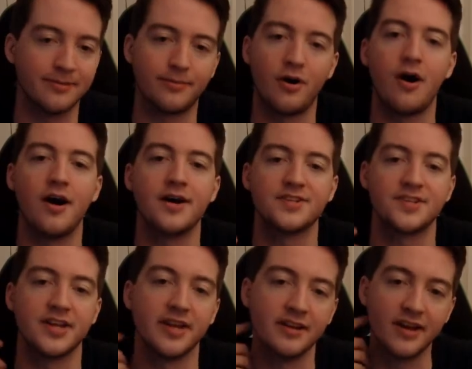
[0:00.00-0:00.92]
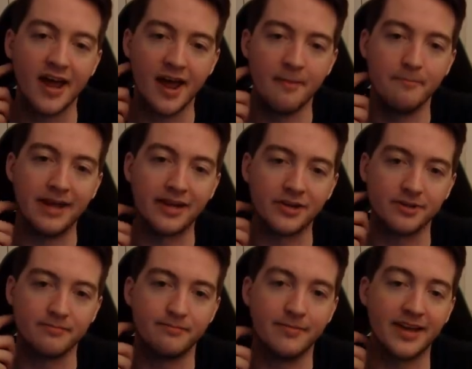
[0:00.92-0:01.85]
into the boss and
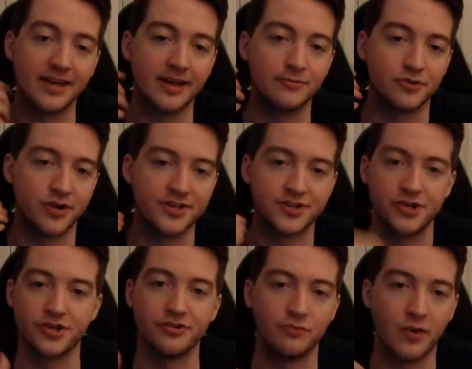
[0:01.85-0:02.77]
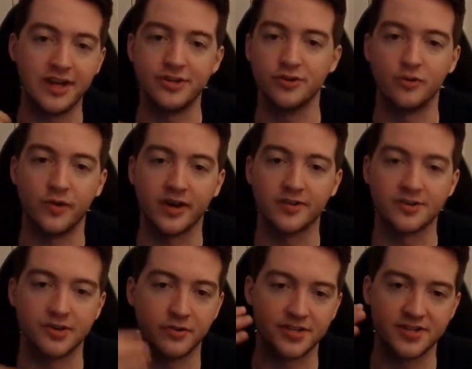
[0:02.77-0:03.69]
making him transition way too
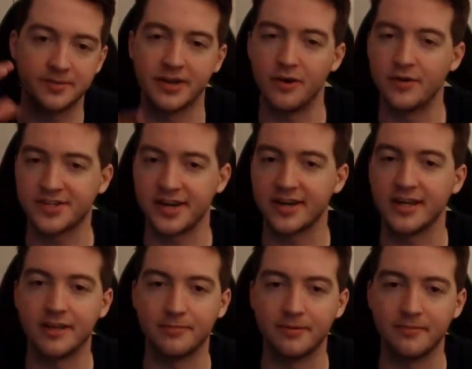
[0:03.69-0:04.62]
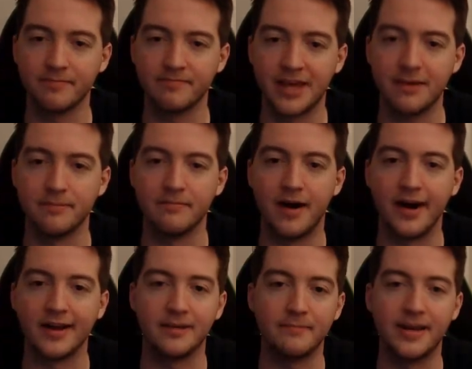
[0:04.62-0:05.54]
quick. So it's something to always kind of keep in
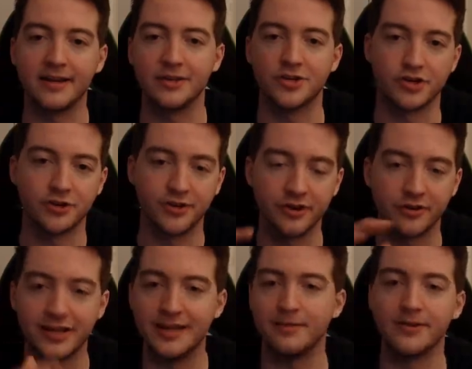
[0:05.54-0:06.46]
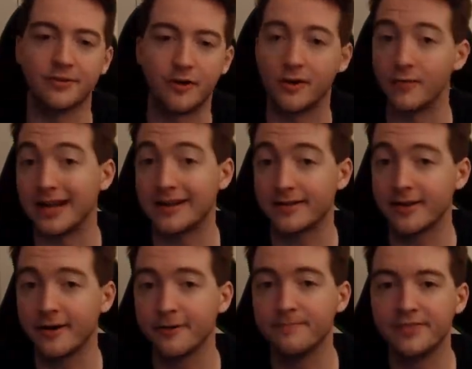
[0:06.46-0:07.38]
mind, and making sure that you're keeping the runway
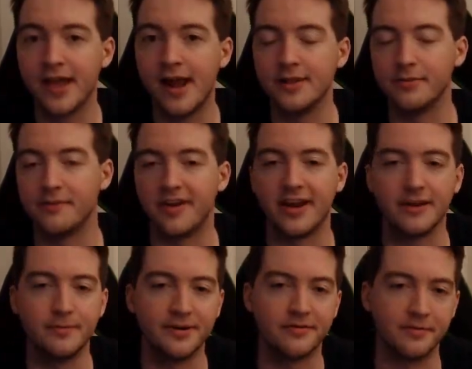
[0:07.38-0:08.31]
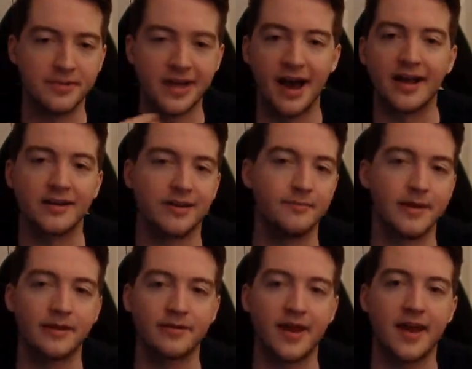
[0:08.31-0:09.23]
clear to prevent anybody from dying to
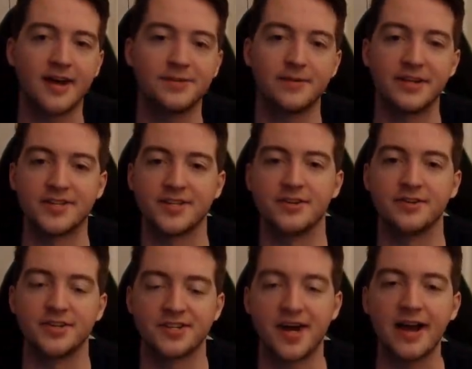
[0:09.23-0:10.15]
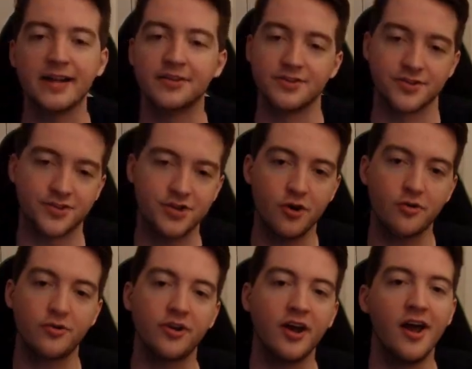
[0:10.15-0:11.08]
Unbound Chaos because they're deciding to
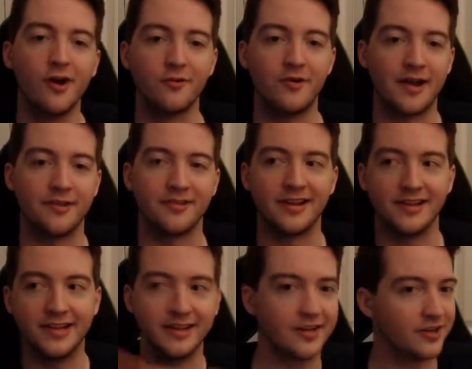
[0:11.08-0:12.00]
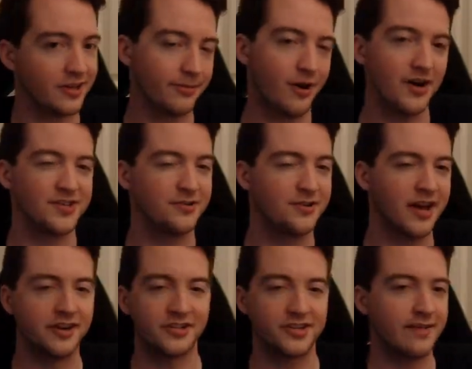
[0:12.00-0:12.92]
soak rather than leak into the boss. You
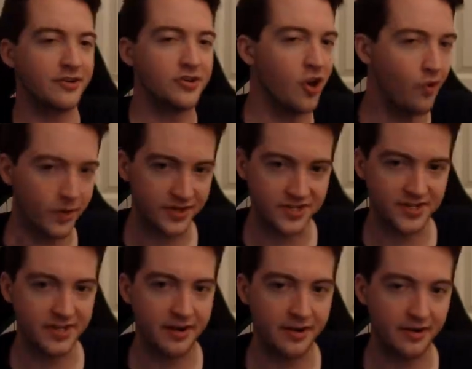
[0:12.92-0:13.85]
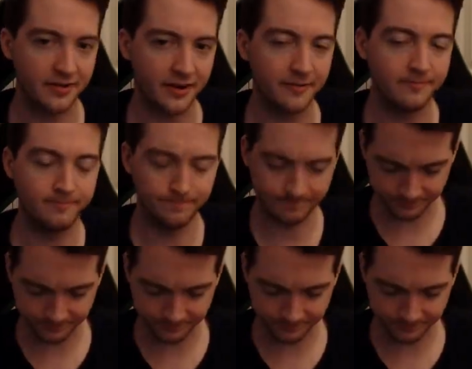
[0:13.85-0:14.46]
kind of just have a no-win scenario there.